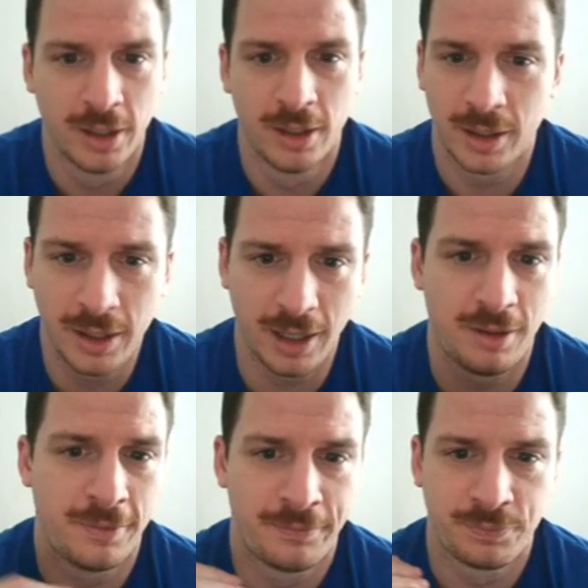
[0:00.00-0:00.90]

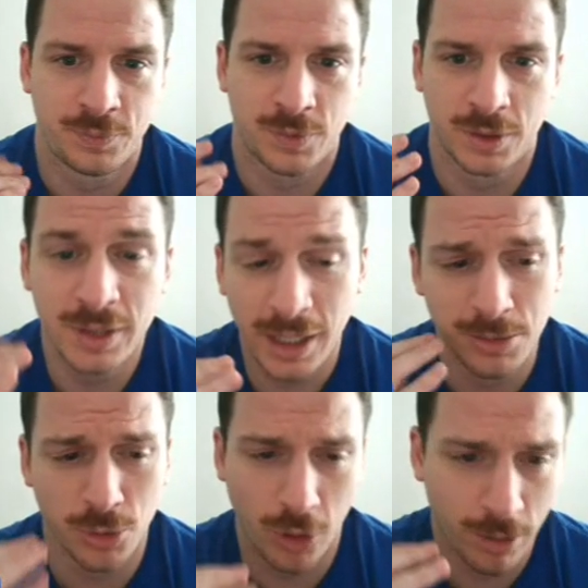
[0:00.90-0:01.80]
again, teams
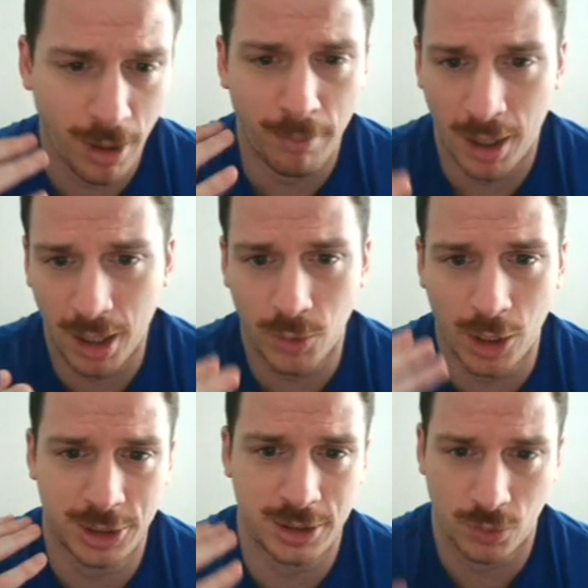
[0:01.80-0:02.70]
are worried about
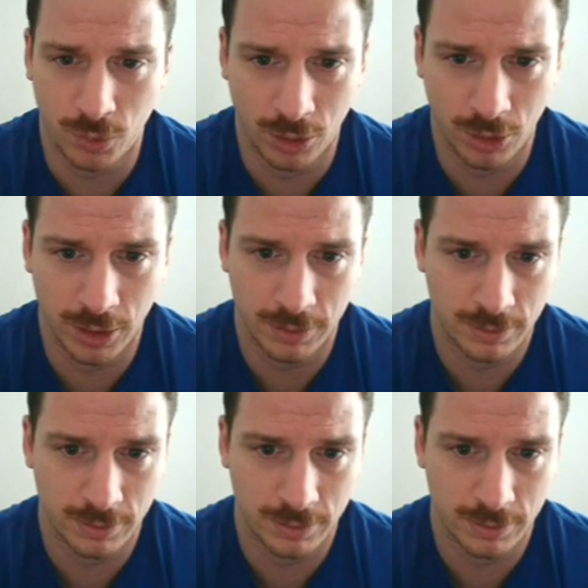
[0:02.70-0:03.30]
Malawach as the roller.